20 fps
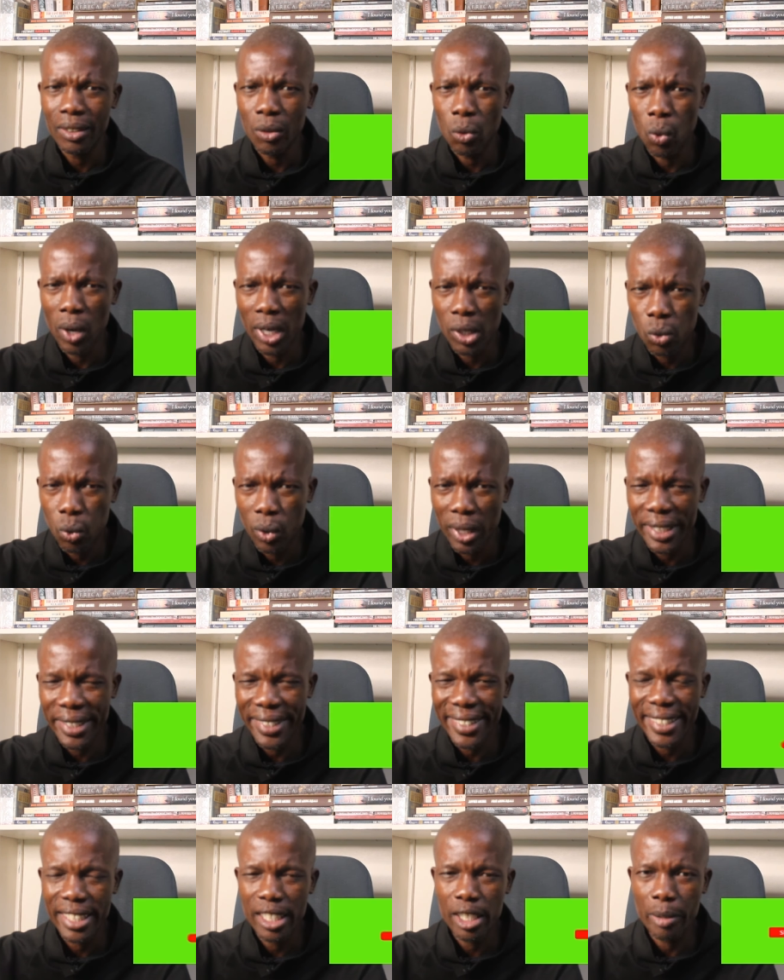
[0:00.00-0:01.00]
what
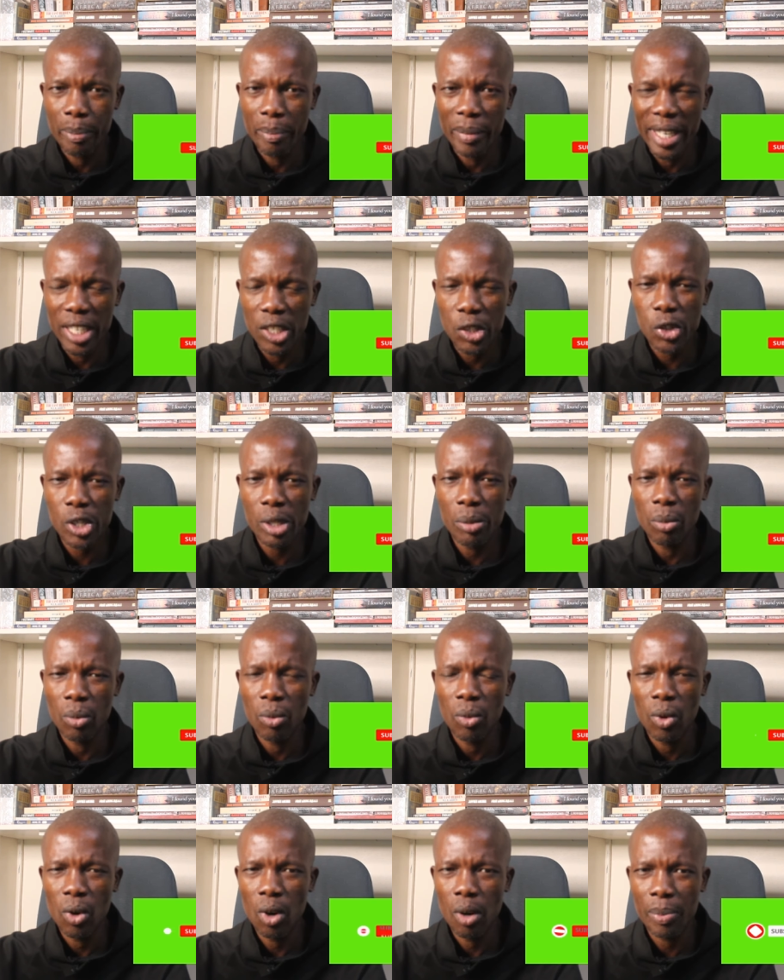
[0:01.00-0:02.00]
was the mainstream
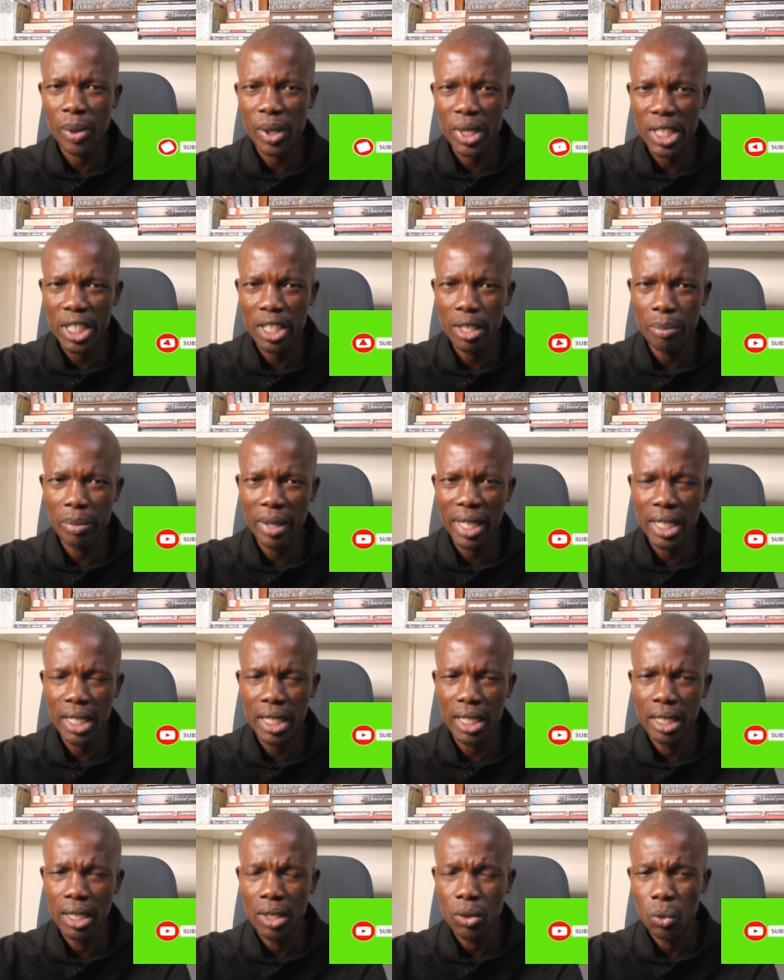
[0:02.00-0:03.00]
opposition
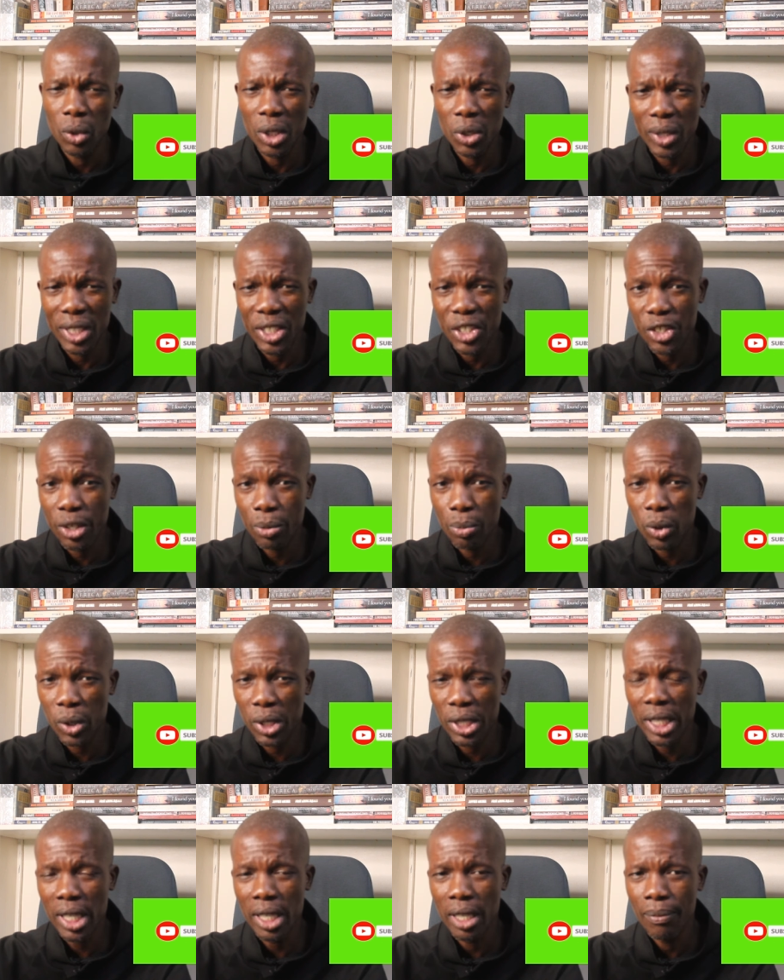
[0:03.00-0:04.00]
party, which was Triple
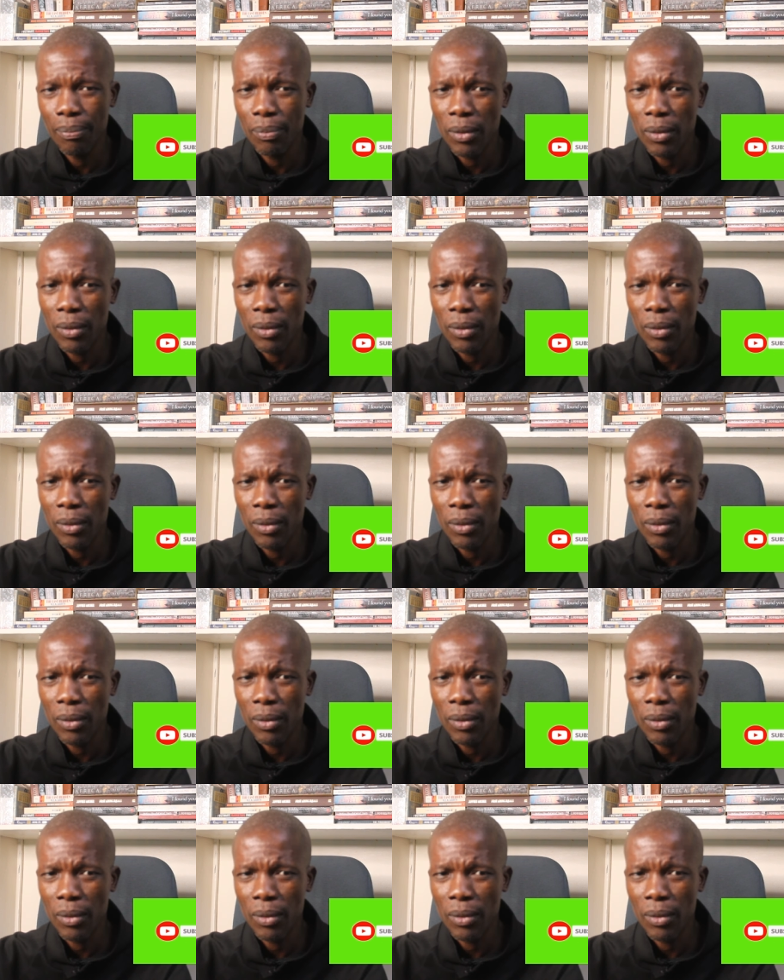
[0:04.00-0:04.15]
C,